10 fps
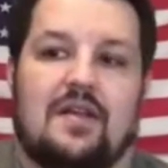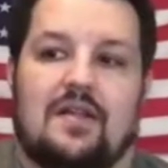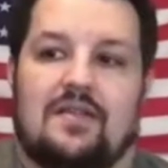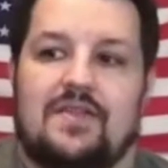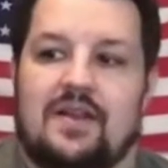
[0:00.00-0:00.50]

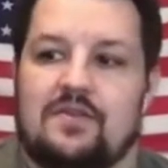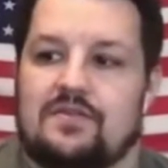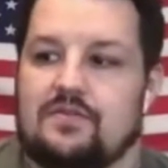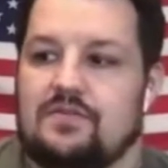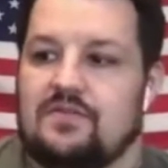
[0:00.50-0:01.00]

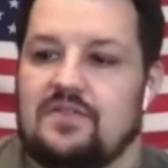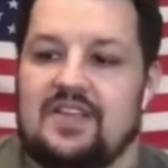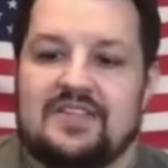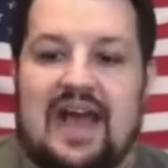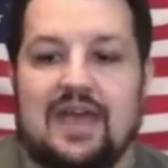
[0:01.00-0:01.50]
there's
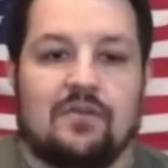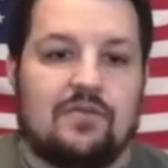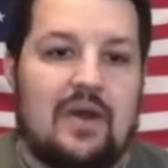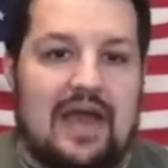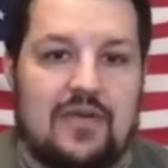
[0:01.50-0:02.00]
these, I don't
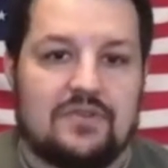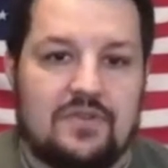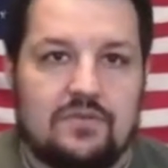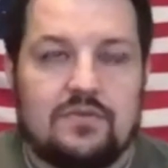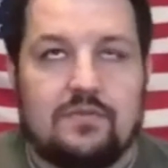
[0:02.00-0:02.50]
know how
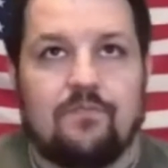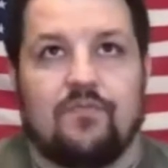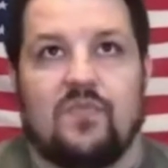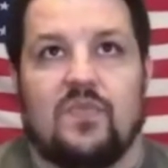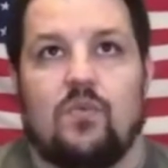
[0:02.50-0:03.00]
to's.
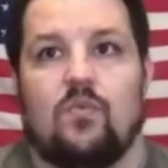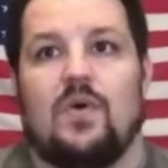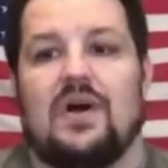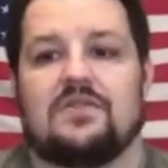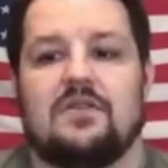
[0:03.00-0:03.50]

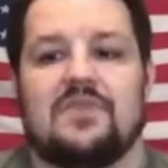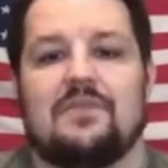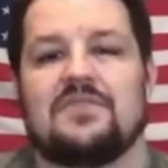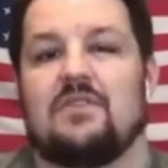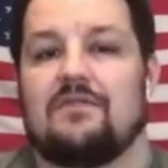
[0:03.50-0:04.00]
While
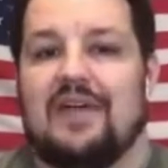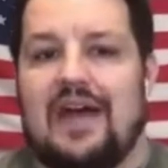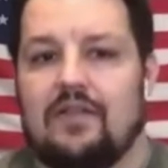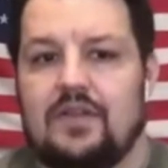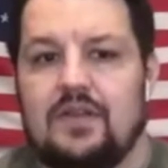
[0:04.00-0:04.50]
sometimes they're
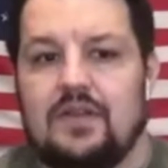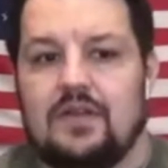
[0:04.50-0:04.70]
valid,